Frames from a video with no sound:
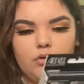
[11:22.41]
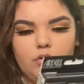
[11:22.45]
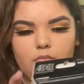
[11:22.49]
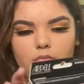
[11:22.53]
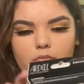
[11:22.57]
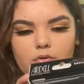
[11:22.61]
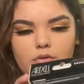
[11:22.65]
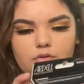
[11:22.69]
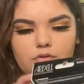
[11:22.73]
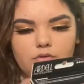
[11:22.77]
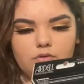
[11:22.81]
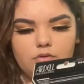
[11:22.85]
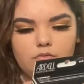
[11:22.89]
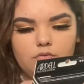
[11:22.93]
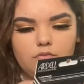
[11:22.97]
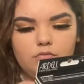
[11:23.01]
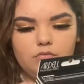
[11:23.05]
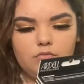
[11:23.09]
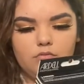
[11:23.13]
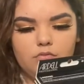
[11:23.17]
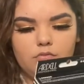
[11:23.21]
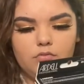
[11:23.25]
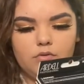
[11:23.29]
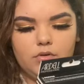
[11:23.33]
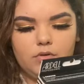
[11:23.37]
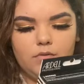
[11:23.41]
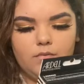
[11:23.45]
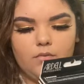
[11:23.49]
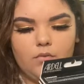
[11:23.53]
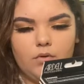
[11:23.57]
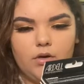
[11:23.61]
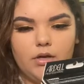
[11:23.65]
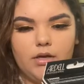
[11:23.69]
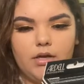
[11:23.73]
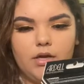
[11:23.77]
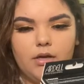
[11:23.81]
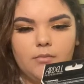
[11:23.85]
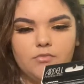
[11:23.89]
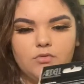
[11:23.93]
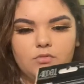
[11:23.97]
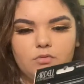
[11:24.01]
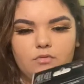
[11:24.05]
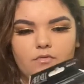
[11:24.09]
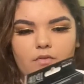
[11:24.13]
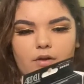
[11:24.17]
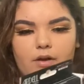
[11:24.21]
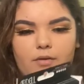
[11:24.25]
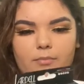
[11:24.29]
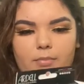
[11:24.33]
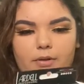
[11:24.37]
1, 2, 3, 4. It comes with
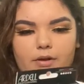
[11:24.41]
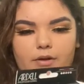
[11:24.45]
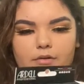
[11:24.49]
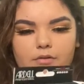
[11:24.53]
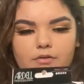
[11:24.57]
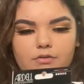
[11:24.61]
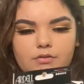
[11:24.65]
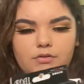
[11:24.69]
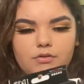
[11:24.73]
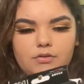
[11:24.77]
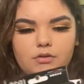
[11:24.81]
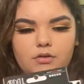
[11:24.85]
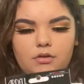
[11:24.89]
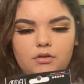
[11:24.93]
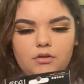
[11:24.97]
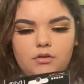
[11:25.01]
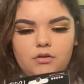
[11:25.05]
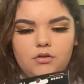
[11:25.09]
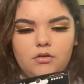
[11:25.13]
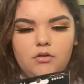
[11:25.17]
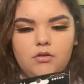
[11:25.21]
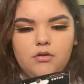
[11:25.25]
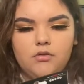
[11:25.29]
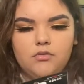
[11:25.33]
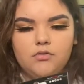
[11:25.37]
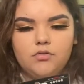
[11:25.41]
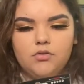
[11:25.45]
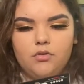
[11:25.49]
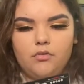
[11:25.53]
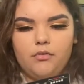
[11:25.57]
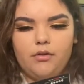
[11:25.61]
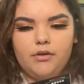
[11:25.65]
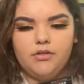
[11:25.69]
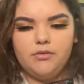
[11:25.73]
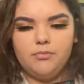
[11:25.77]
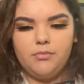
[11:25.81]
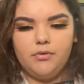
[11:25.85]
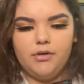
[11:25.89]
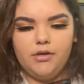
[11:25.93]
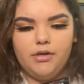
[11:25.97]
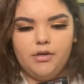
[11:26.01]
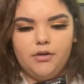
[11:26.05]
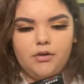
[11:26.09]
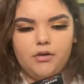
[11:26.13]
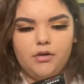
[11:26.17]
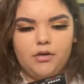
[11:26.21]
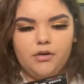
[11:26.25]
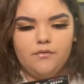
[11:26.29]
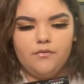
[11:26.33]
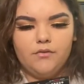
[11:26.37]
5 pairs, so that's pretty
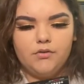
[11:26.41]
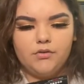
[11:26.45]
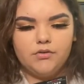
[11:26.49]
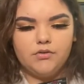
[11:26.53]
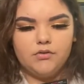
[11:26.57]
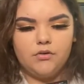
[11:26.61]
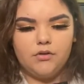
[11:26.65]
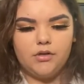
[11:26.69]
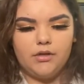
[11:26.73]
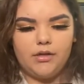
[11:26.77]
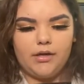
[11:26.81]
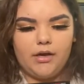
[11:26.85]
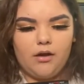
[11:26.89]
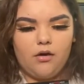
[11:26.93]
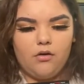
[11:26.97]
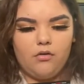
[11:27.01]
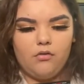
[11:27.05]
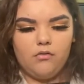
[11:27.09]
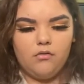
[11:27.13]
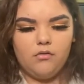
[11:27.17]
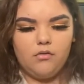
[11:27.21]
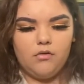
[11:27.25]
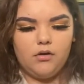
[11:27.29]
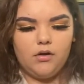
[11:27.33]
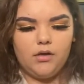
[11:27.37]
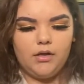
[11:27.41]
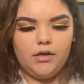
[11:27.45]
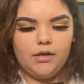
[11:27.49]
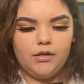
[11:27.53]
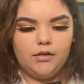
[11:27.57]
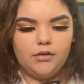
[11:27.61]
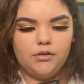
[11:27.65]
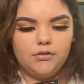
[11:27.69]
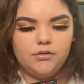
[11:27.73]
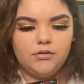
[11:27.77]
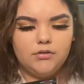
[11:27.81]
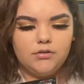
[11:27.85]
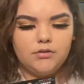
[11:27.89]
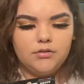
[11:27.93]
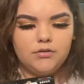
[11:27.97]
good if you're starting out. And